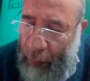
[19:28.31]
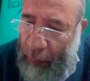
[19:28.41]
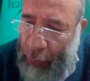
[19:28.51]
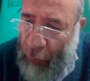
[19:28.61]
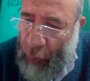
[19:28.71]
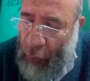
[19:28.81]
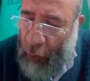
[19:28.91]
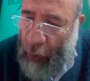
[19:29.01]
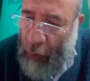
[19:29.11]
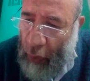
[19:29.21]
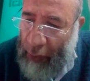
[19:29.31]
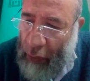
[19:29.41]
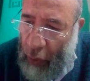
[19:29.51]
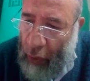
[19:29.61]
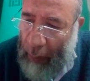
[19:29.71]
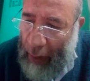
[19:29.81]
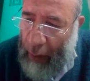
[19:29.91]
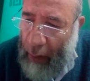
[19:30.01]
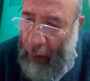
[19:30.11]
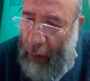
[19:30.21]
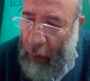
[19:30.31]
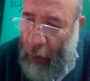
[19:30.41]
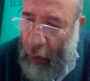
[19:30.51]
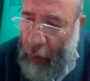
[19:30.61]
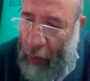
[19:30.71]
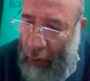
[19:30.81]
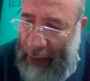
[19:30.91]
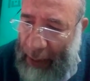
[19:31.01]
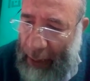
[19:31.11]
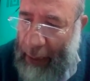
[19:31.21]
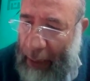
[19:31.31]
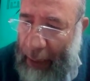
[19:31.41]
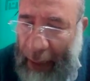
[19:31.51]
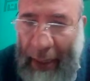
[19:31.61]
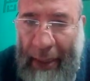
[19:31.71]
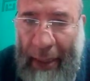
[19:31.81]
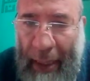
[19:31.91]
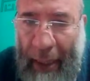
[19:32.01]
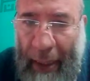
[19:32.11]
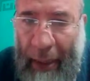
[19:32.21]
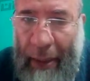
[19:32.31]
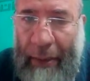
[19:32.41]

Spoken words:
pure or not normal or not sick, it carrier.